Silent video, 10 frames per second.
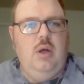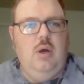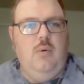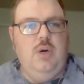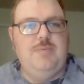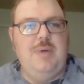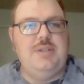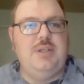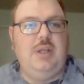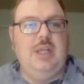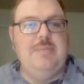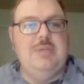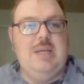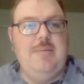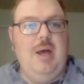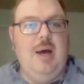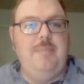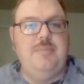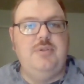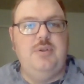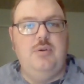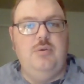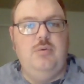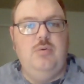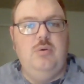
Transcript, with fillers: Or it's basically them teaming up to.